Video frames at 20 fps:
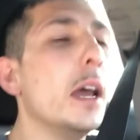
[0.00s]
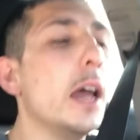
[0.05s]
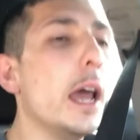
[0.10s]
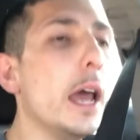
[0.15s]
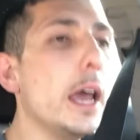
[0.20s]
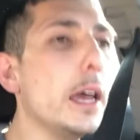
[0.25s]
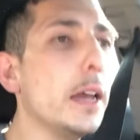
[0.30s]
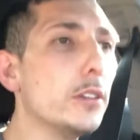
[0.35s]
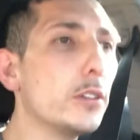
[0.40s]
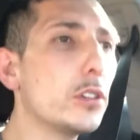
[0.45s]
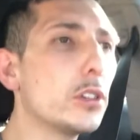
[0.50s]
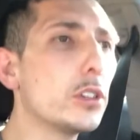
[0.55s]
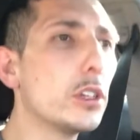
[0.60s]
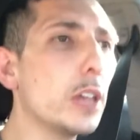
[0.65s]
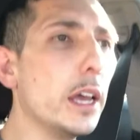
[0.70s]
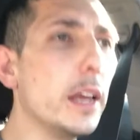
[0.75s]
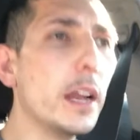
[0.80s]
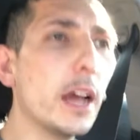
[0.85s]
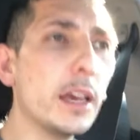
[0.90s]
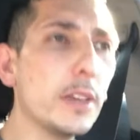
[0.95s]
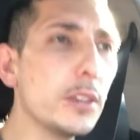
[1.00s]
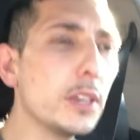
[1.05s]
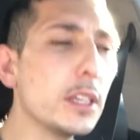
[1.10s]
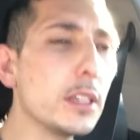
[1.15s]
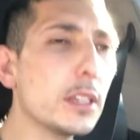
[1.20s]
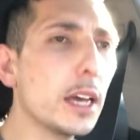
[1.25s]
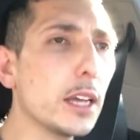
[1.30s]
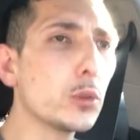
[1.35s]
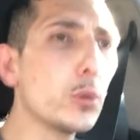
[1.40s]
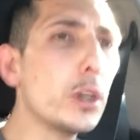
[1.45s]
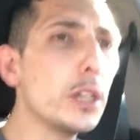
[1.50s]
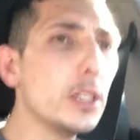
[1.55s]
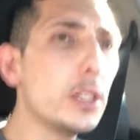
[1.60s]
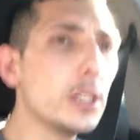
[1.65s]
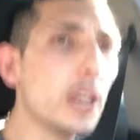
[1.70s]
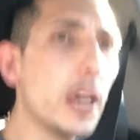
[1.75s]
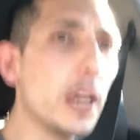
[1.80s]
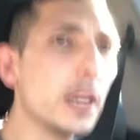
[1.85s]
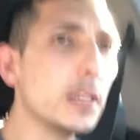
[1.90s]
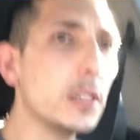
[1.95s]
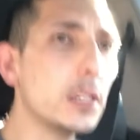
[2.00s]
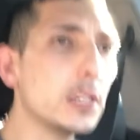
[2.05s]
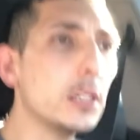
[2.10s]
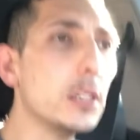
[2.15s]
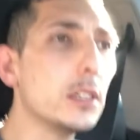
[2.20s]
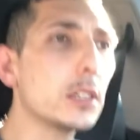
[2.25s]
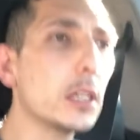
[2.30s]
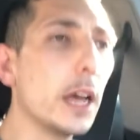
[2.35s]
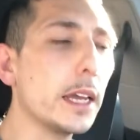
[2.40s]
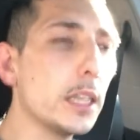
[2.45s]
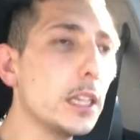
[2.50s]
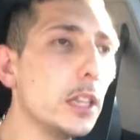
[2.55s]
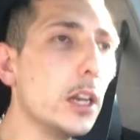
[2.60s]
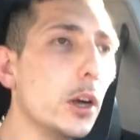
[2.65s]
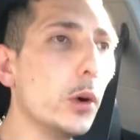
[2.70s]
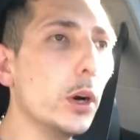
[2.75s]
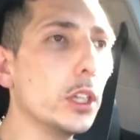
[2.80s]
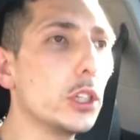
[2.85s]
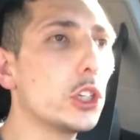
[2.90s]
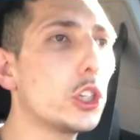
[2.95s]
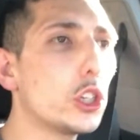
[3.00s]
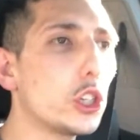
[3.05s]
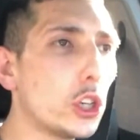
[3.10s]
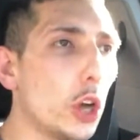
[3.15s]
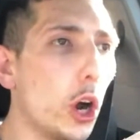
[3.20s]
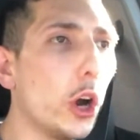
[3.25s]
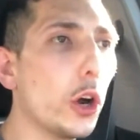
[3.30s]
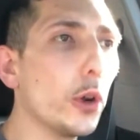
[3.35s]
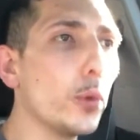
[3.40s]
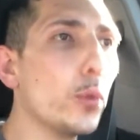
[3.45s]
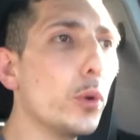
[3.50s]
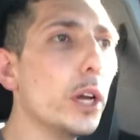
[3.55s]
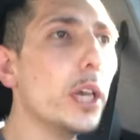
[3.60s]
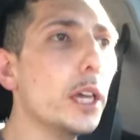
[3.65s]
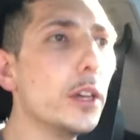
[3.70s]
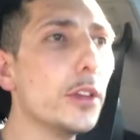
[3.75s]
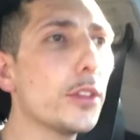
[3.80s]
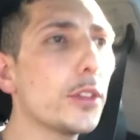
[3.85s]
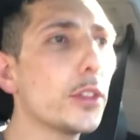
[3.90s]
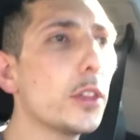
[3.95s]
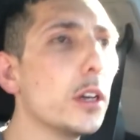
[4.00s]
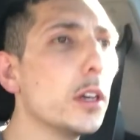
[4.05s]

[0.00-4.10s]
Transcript: And I think that's what he said, is he's like, you know what, start with